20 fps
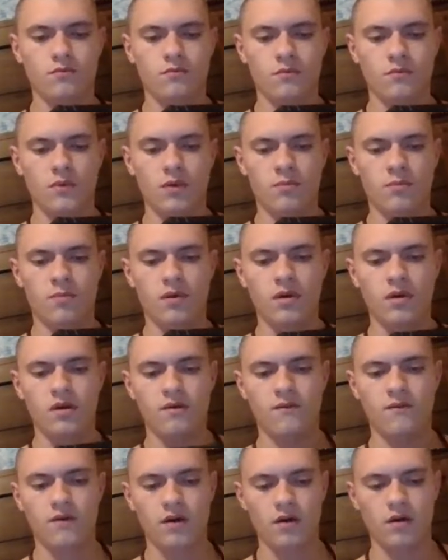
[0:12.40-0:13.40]
The
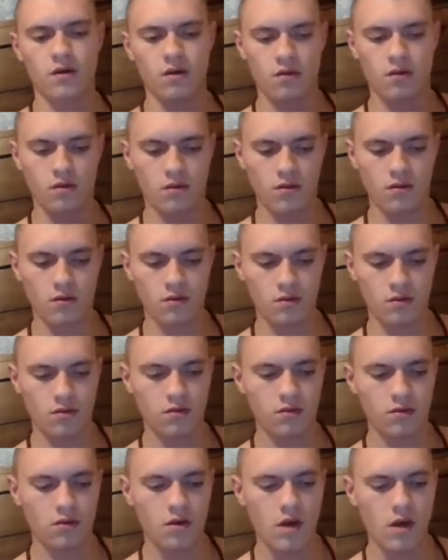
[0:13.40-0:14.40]
Piyavaga.
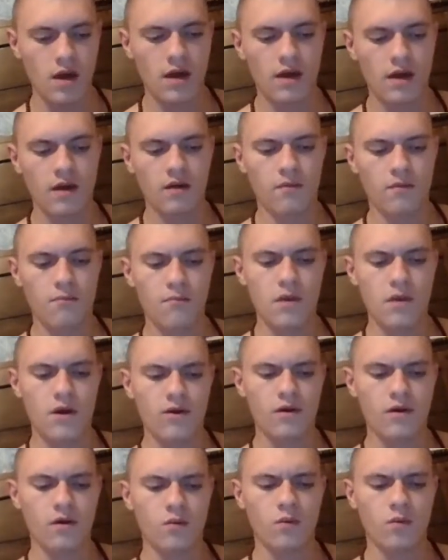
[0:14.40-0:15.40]

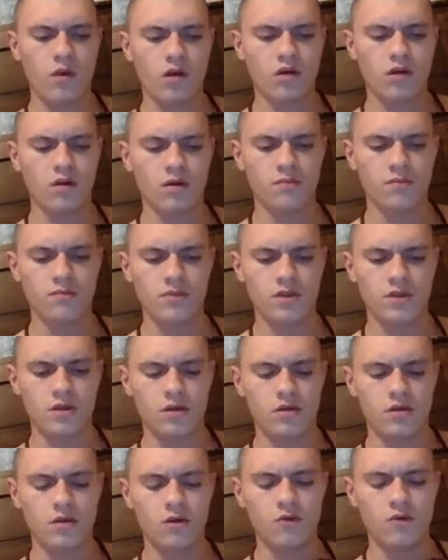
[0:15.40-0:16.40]
Merit welcomes the
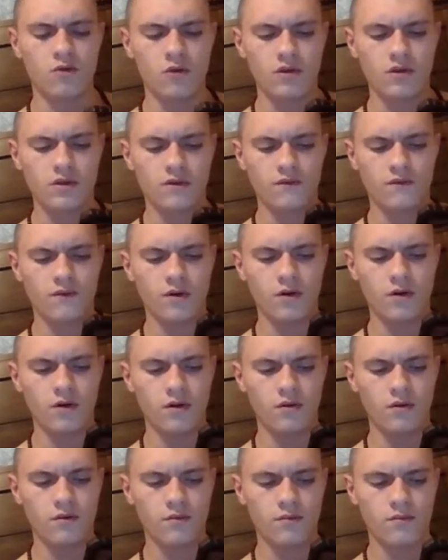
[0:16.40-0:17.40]
doers of good.
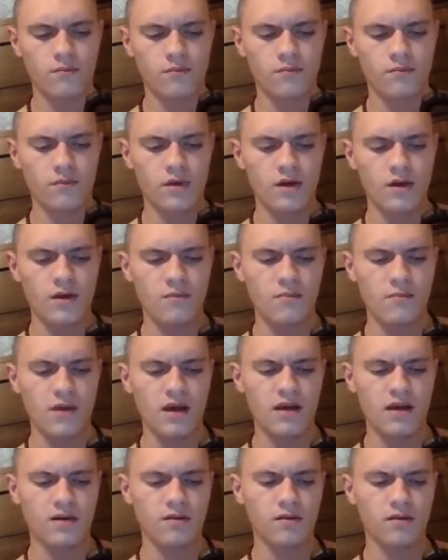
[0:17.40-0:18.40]
A
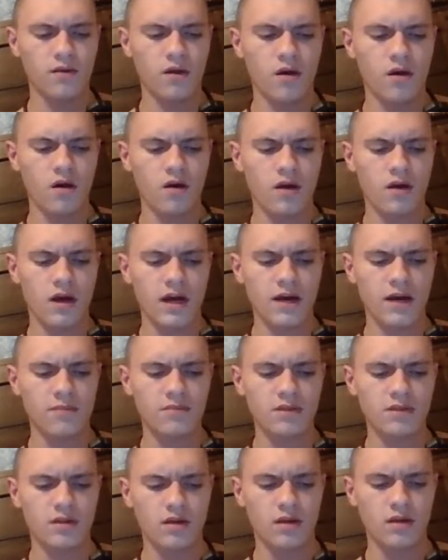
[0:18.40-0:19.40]
man long
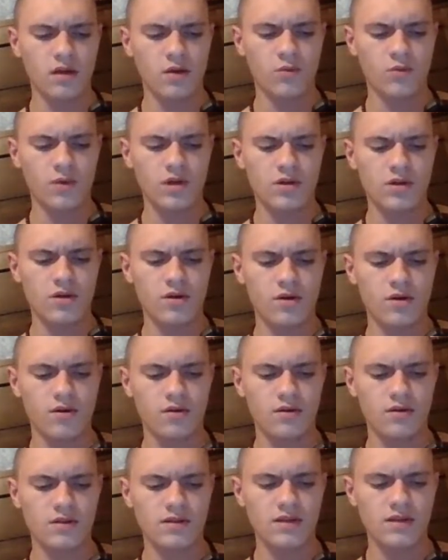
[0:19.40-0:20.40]
absent and returned
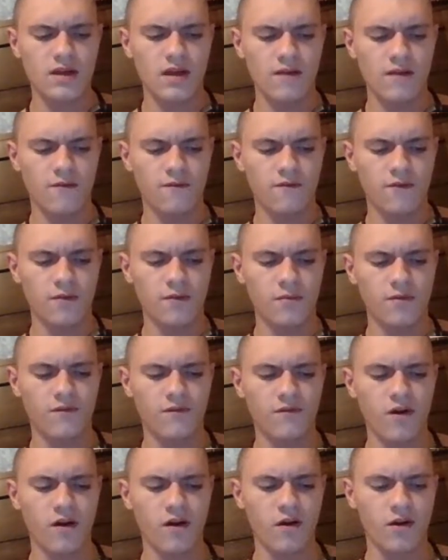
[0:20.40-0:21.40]
safe from
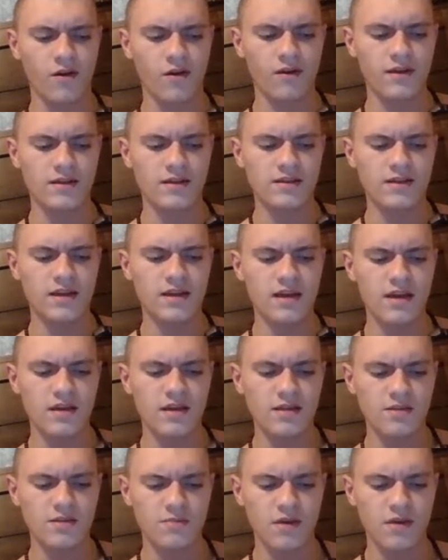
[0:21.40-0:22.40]
afar, his
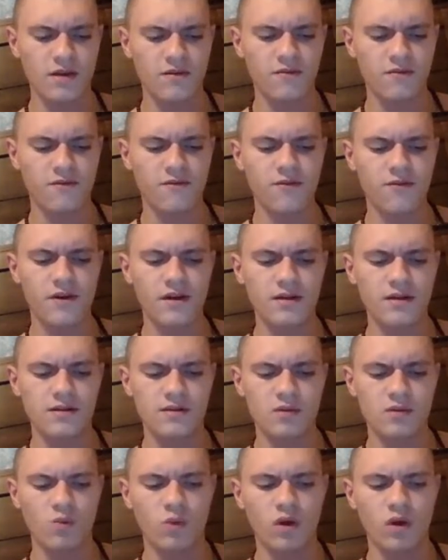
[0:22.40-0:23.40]
kinsmen, friends,
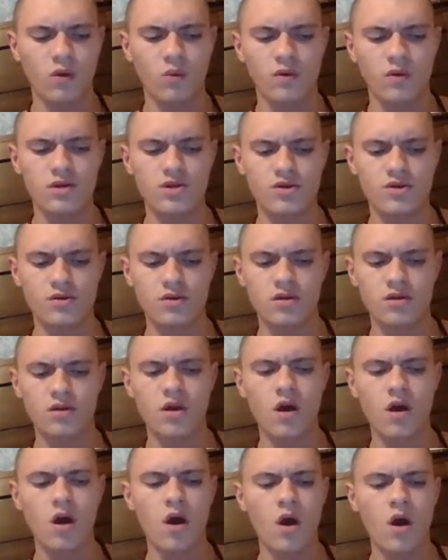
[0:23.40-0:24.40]
and well-wishers
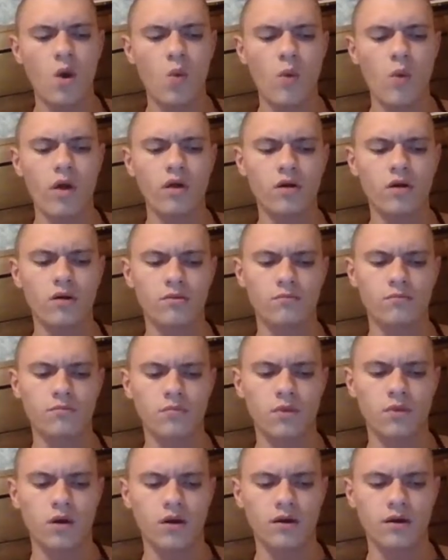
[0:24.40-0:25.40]
welcome
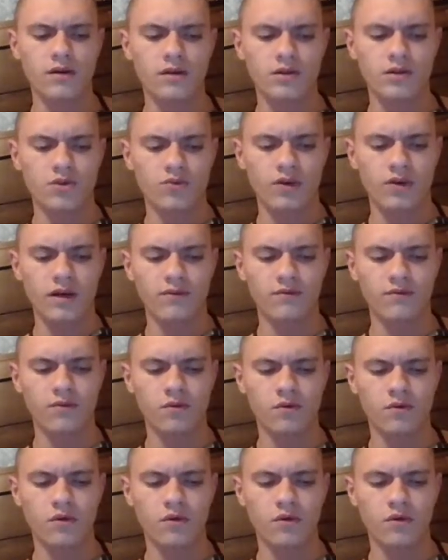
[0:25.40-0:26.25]
on his arrival.